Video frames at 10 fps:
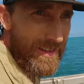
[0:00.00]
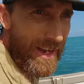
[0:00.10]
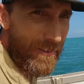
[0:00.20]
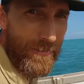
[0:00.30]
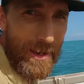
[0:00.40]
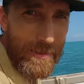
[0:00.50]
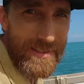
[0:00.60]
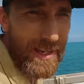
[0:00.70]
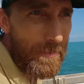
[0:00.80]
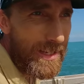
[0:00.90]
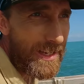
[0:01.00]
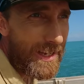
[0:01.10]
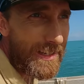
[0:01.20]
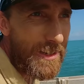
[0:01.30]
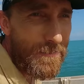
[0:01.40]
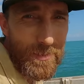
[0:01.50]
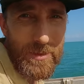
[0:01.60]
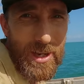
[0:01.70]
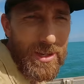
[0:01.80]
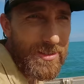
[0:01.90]
Now the families up here live
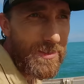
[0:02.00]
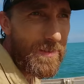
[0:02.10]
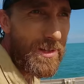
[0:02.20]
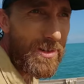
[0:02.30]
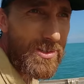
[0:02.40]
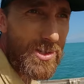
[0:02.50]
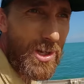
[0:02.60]
from the ocean, whether it's